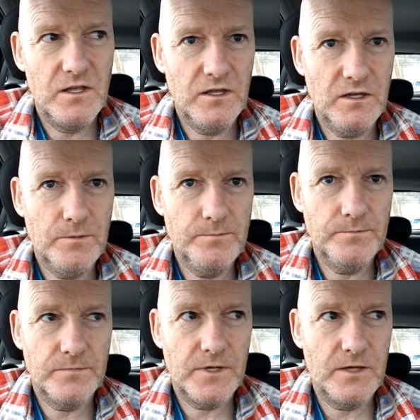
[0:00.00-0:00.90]
um,
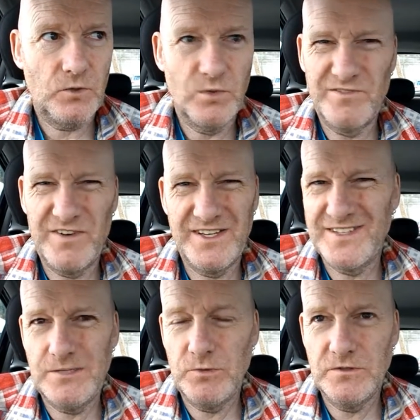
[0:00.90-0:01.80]
I don't
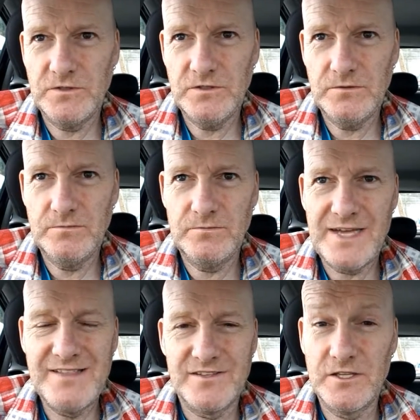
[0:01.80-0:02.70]
advise anyone to
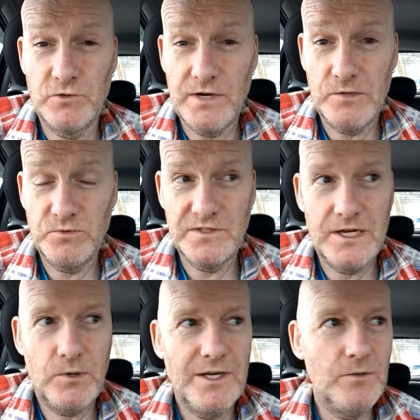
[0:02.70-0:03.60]
enter the grounds
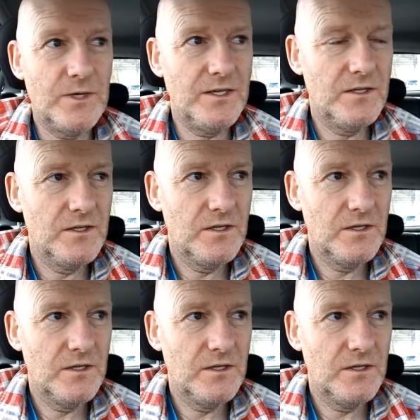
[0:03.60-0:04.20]
now anyway.